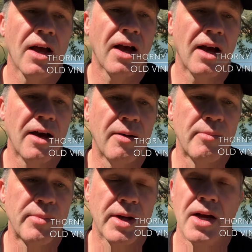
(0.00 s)

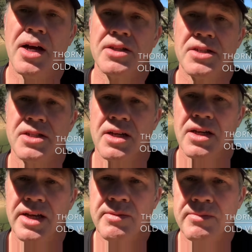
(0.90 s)
but our hearts are
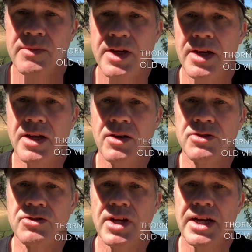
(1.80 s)
certainly in
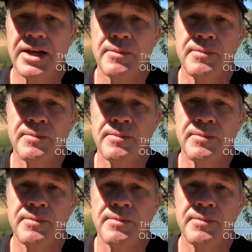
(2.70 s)
Australia,